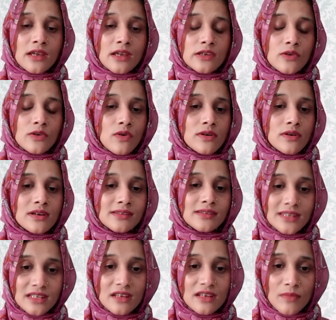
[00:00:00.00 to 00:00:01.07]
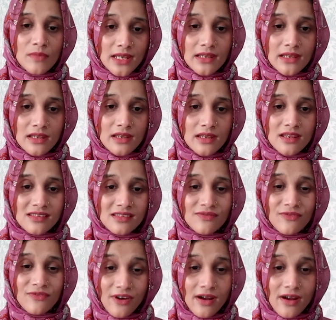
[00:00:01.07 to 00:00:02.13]
your decision making is
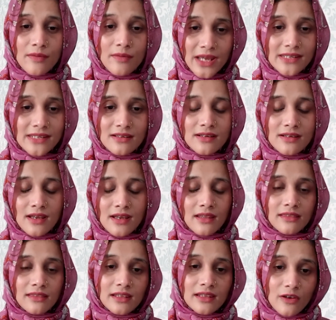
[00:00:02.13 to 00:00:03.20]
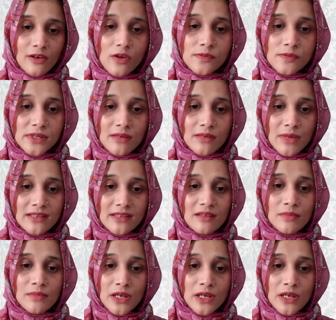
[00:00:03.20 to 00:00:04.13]
far better than the hospital medicine,